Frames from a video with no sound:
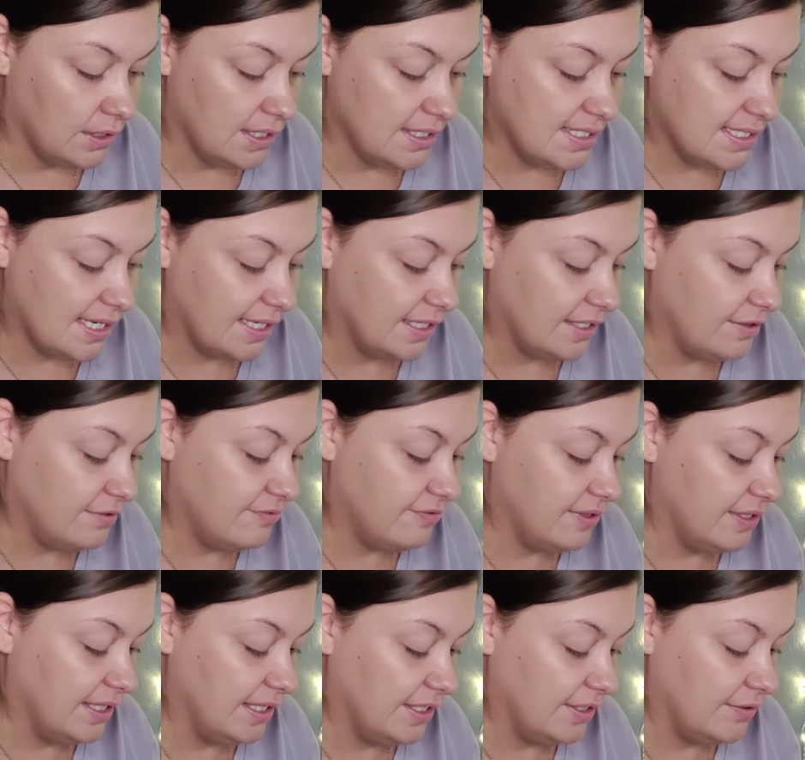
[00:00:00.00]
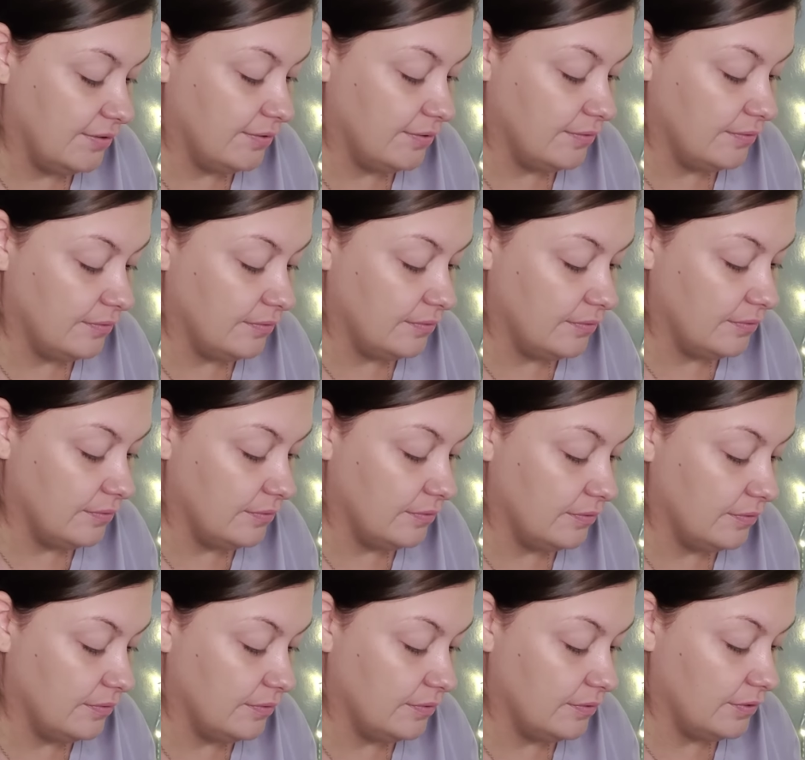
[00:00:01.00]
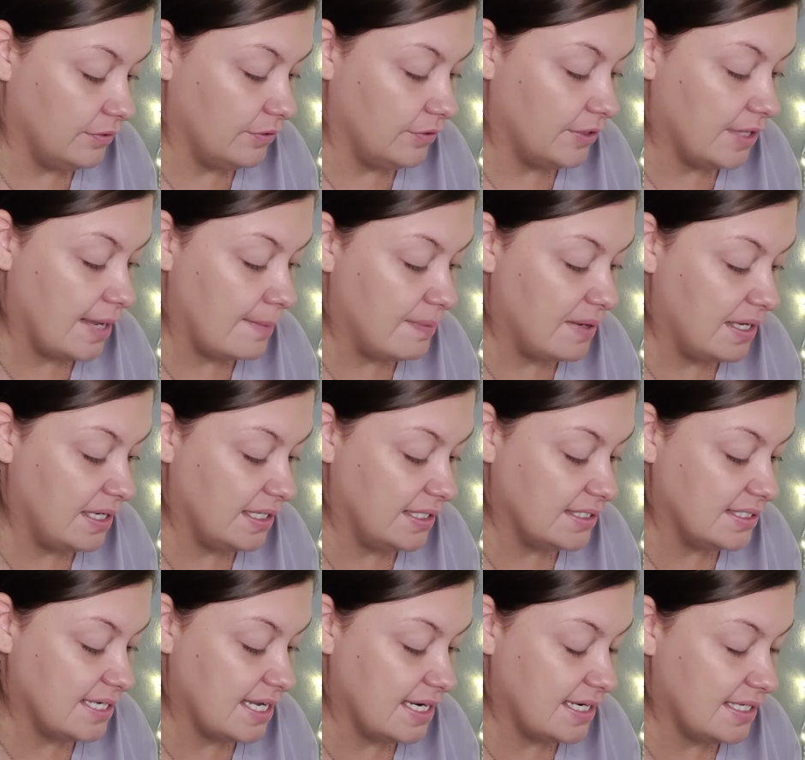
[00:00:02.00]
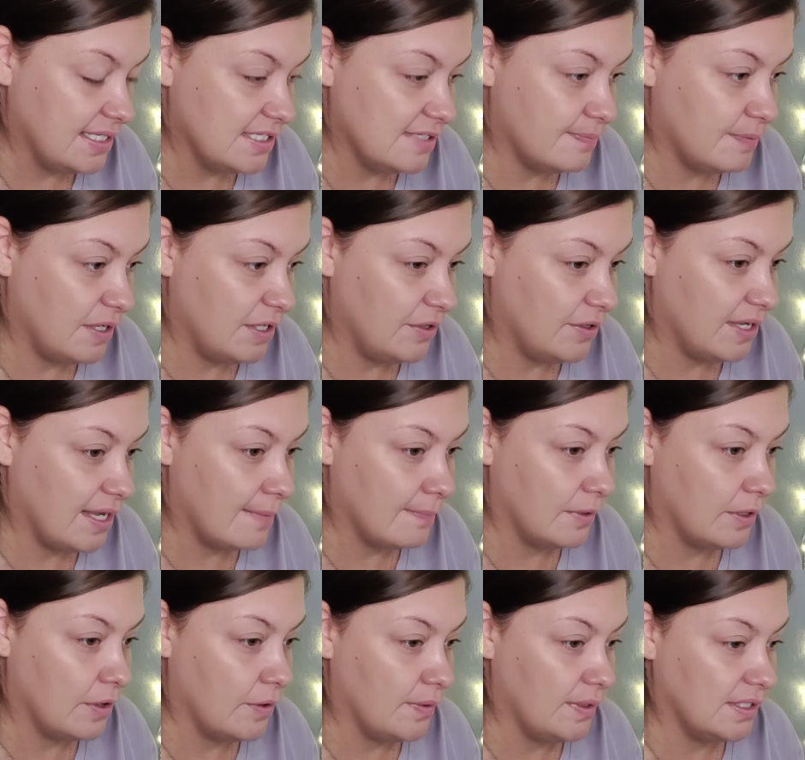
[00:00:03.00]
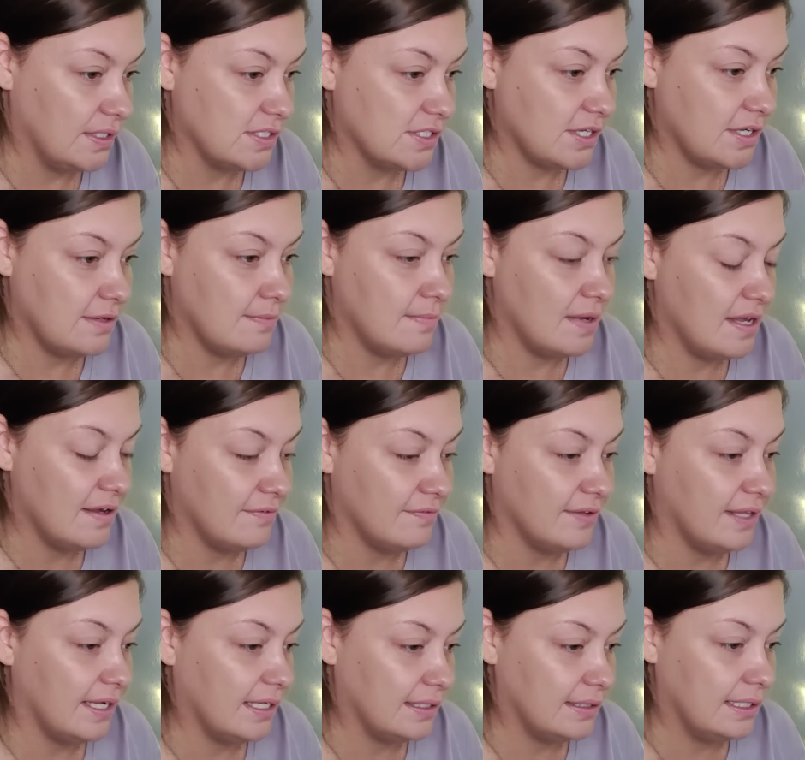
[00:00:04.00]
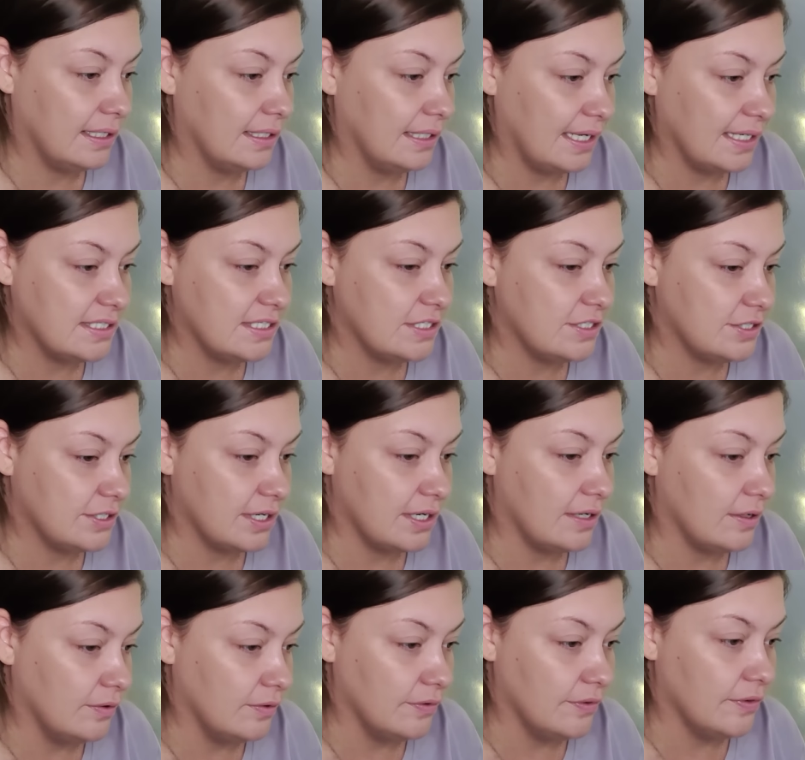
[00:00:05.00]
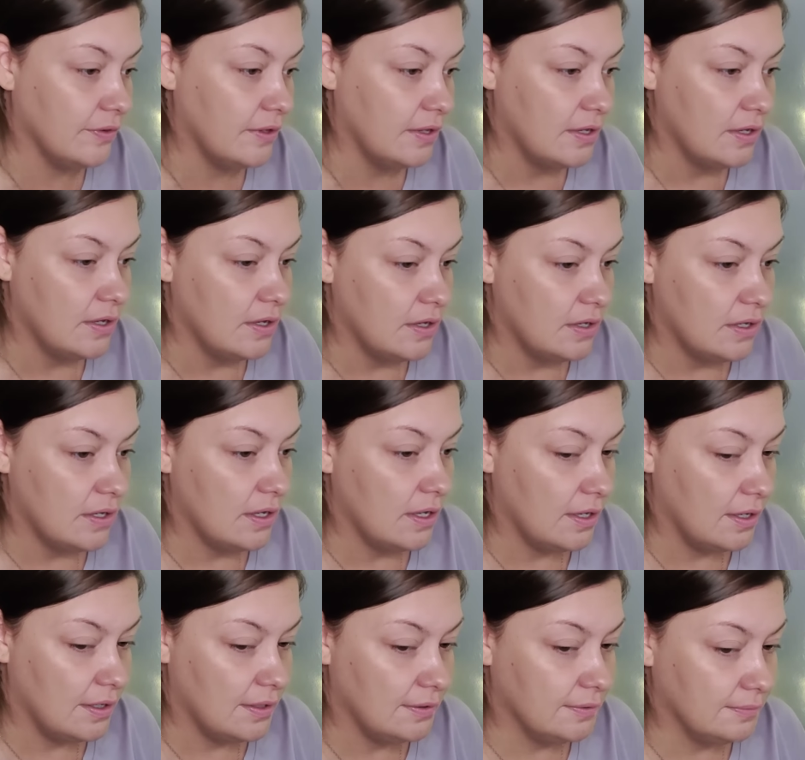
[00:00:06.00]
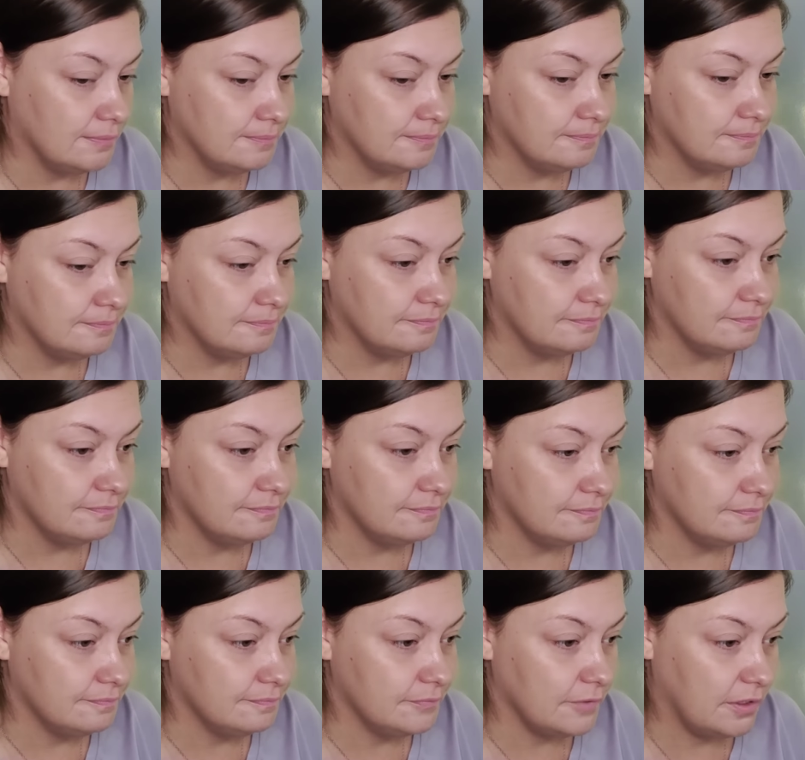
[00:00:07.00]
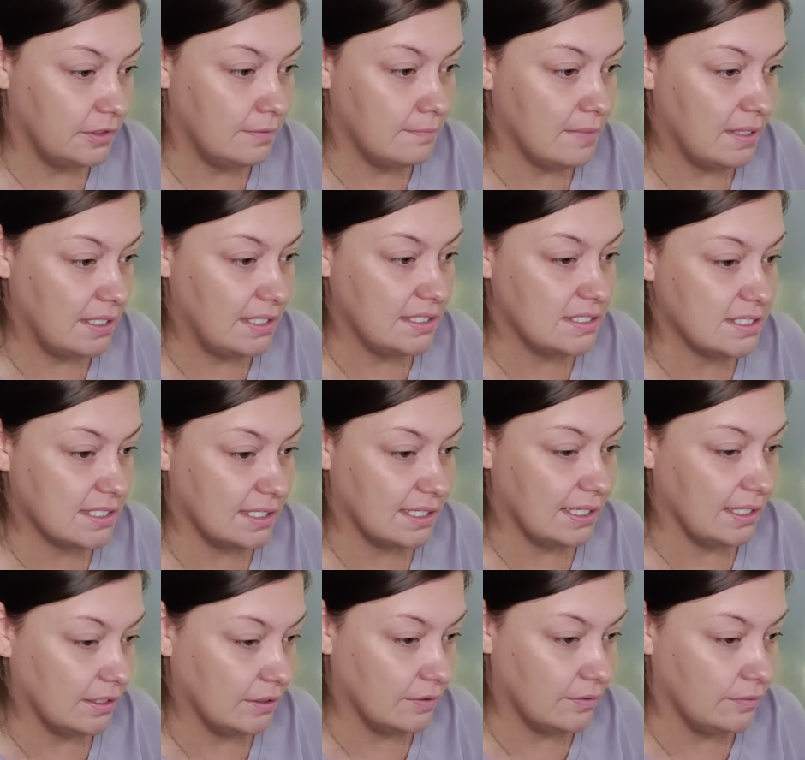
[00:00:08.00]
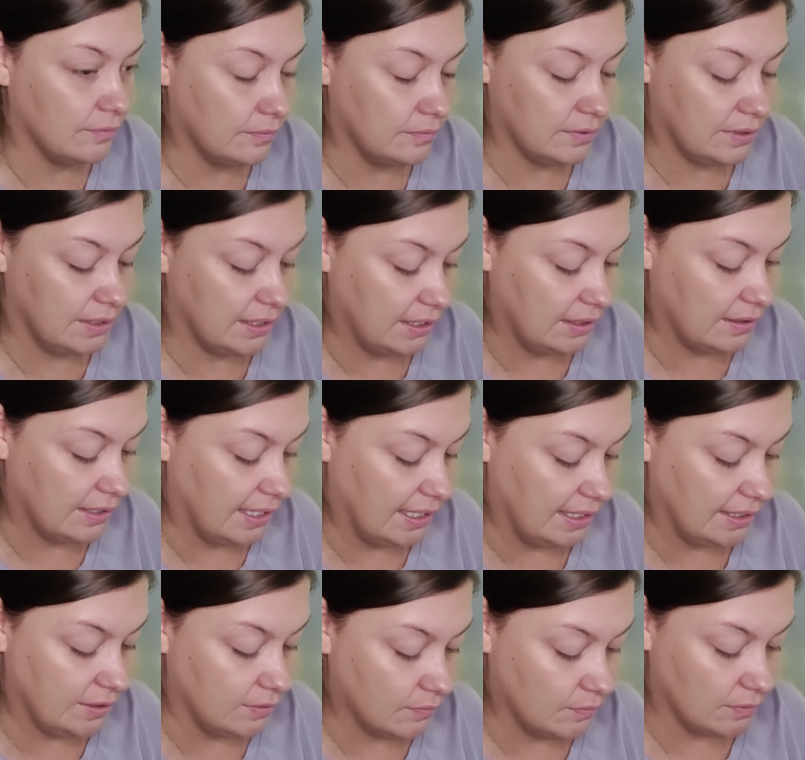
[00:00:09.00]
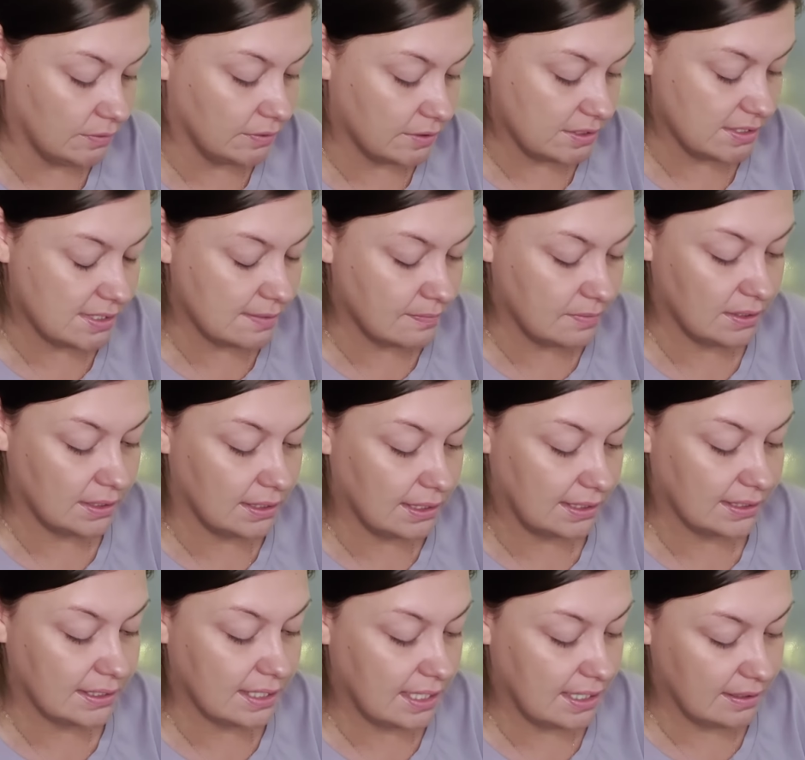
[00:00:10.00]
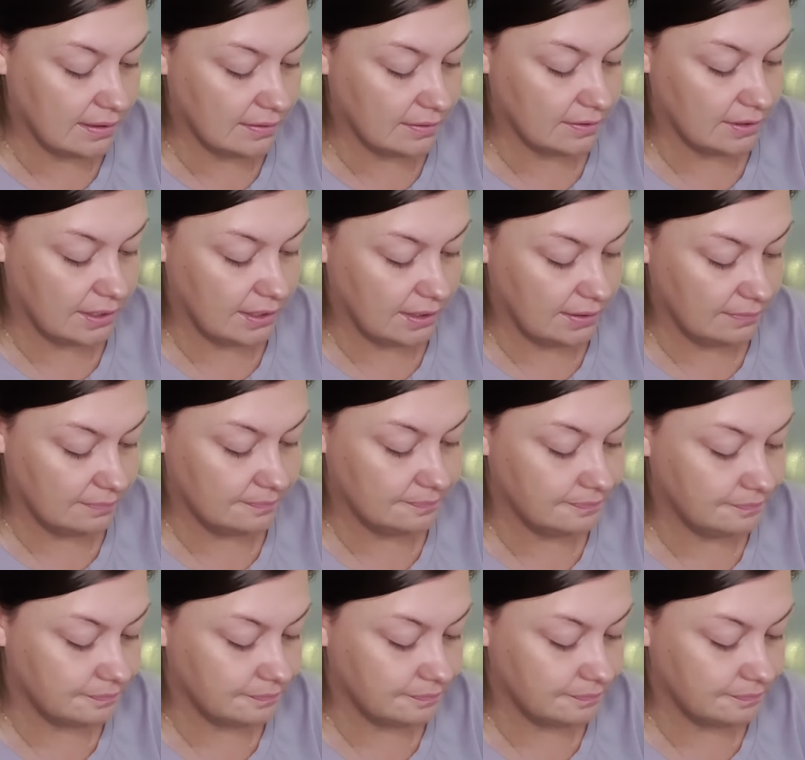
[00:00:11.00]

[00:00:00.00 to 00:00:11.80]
it's like you feel like you you kept hitting dead ends, but you kept going. So you may have like neglected your health. Um and you may need to like go get an annual or something like that. All right.